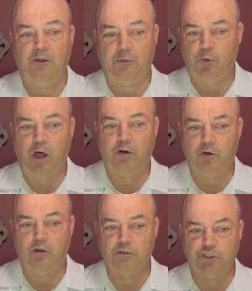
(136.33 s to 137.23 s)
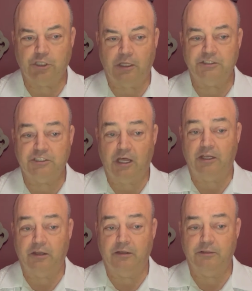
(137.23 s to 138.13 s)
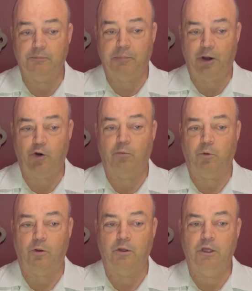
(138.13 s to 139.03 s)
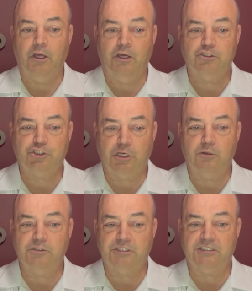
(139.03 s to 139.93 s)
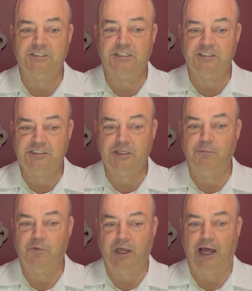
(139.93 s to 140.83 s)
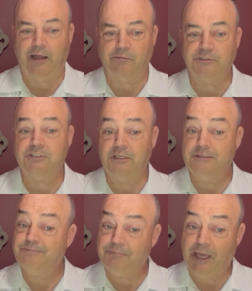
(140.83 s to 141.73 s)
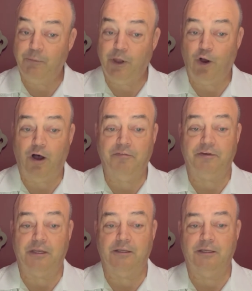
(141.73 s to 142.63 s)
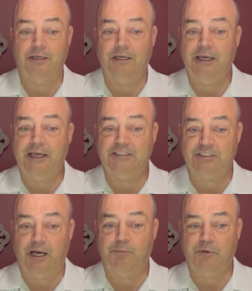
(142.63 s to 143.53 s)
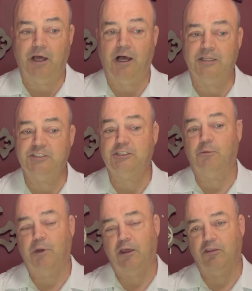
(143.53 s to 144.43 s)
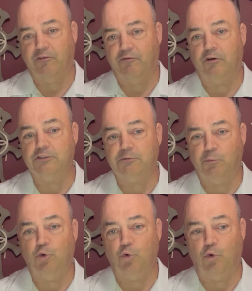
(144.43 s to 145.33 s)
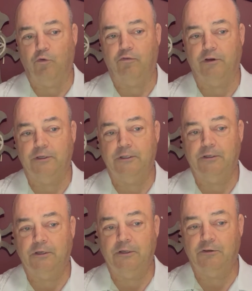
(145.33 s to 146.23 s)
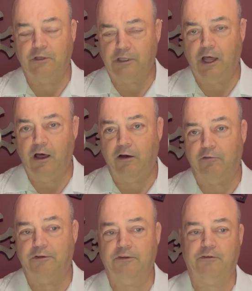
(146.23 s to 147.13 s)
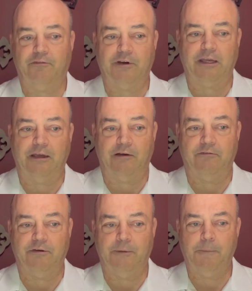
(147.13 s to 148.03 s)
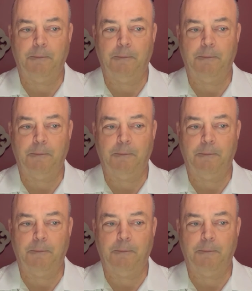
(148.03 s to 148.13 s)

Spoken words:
The prodigal son parable shows us that sometimes, maybe often, it's up to us to make the first move, to love and to forgive.